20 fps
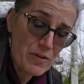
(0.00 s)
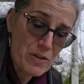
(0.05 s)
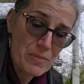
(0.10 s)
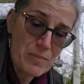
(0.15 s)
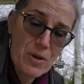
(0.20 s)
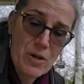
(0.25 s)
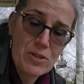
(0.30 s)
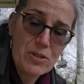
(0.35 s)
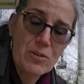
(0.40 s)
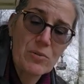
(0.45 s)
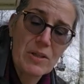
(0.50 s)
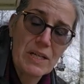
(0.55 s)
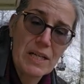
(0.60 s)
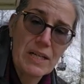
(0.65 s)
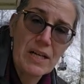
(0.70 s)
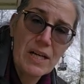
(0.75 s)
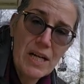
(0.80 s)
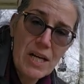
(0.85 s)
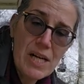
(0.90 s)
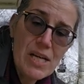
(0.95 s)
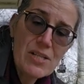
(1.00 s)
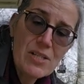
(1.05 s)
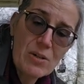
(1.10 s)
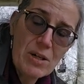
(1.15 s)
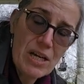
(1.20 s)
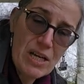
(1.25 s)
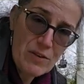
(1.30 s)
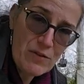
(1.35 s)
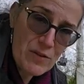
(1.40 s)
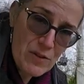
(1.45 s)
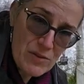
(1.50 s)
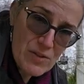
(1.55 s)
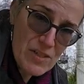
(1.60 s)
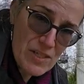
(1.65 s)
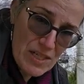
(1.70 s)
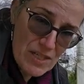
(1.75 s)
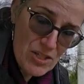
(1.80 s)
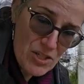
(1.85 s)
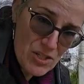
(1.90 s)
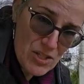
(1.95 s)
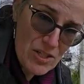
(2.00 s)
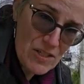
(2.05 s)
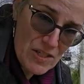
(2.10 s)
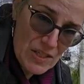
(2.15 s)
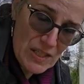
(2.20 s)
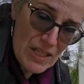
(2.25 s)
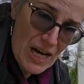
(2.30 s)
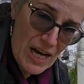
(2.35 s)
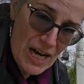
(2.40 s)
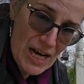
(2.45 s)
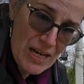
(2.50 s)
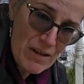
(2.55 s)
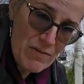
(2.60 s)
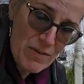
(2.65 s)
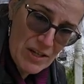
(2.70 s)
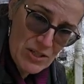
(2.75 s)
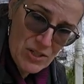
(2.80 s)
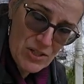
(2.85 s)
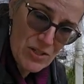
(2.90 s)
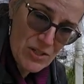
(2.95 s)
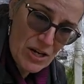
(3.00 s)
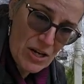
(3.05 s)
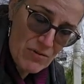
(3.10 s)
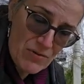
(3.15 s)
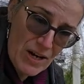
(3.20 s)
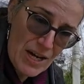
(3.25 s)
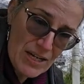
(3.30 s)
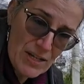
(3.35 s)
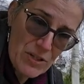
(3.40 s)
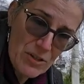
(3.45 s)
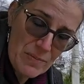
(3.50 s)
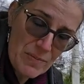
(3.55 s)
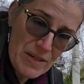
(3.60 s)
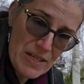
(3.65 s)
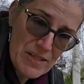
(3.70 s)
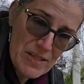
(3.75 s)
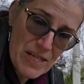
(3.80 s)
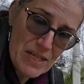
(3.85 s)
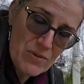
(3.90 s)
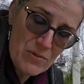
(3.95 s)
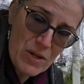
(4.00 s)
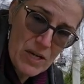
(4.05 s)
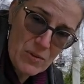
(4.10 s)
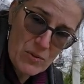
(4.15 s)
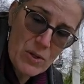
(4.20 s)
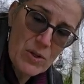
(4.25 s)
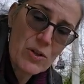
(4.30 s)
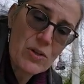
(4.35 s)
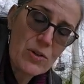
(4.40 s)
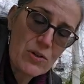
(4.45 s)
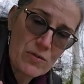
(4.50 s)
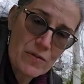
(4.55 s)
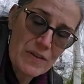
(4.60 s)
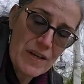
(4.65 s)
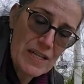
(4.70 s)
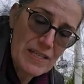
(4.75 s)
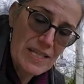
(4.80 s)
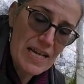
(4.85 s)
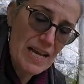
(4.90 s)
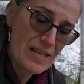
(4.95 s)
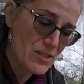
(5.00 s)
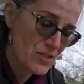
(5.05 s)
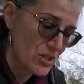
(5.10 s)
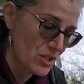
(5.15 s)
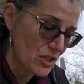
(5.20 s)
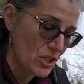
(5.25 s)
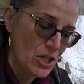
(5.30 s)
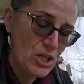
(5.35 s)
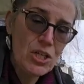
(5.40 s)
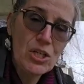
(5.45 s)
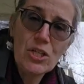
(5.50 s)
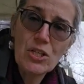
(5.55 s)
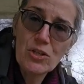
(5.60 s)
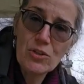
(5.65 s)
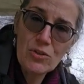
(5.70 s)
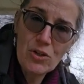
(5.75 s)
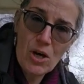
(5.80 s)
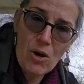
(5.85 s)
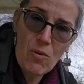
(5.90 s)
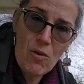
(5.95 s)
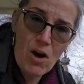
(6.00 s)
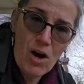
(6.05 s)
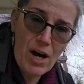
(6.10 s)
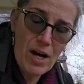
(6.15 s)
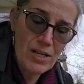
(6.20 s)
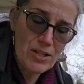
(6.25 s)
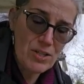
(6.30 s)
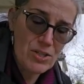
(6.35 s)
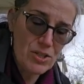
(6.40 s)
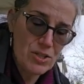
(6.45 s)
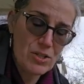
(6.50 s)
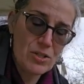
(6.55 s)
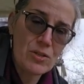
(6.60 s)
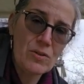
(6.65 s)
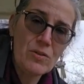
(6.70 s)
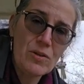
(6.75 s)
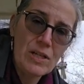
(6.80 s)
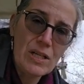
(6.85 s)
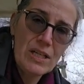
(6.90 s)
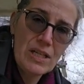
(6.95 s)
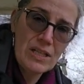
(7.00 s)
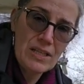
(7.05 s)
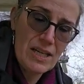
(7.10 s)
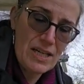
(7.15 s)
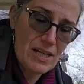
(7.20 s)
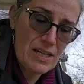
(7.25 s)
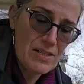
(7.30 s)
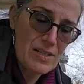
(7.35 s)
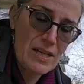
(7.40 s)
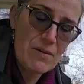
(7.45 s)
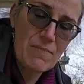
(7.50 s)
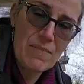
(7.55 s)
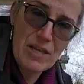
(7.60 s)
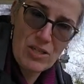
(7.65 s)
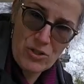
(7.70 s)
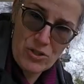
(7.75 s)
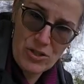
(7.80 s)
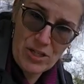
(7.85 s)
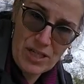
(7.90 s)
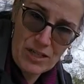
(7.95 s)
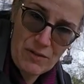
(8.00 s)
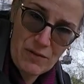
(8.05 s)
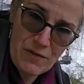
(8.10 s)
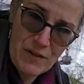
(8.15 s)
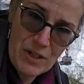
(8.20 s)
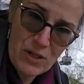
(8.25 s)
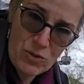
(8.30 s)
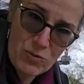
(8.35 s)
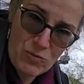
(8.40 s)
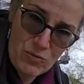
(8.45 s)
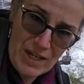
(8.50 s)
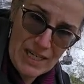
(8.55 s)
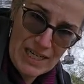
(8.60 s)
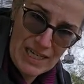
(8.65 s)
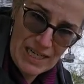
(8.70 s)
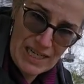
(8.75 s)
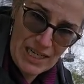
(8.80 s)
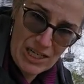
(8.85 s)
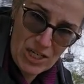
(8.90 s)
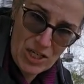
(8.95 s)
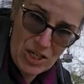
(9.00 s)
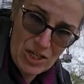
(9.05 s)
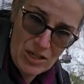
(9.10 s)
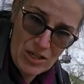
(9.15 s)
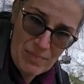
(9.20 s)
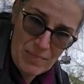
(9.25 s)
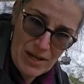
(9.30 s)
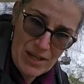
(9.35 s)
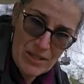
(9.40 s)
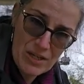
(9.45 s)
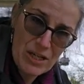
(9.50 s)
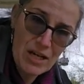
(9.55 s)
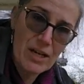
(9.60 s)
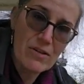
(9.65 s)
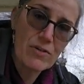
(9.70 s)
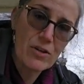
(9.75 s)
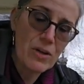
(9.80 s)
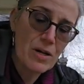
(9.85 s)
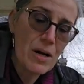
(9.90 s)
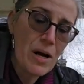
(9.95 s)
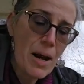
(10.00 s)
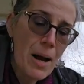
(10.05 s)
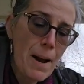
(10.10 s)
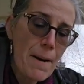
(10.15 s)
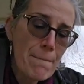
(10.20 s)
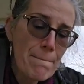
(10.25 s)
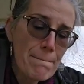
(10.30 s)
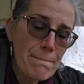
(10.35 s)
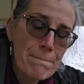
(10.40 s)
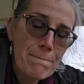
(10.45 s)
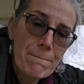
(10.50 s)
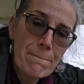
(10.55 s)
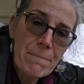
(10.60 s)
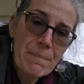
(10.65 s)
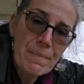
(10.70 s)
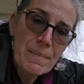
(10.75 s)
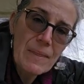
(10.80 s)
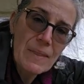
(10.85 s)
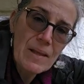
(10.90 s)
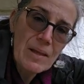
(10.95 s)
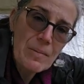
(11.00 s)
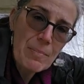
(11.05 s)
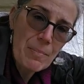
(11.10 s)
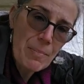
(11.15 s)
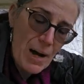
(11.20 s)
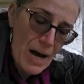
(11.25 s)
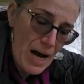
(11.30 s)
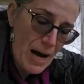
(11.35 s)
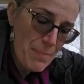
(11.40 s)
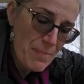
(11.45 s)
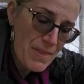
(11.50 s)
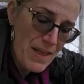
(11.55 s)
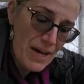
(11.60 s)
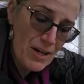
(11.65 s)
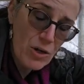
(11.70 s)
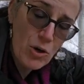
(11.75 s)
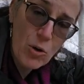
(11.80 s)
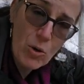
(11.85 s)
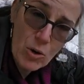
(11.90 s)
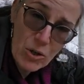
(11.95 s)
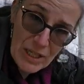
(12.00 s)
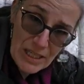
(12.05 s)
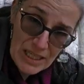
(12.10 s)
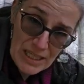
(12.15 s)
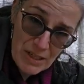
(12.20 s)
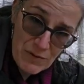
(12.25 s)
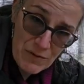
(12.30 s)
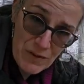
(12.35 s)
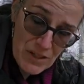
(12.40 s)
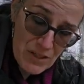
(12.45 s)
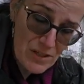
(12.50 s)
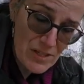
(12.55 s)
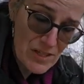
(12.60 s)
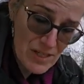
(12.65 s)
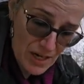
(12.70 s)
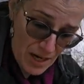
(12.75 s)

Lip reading: for a marked queen. So if you see that she's alive and she's got ret newbies in with her, fantastic. You go on to, like I said, make sure you got a finger right here by the cover. Pop that cork if there is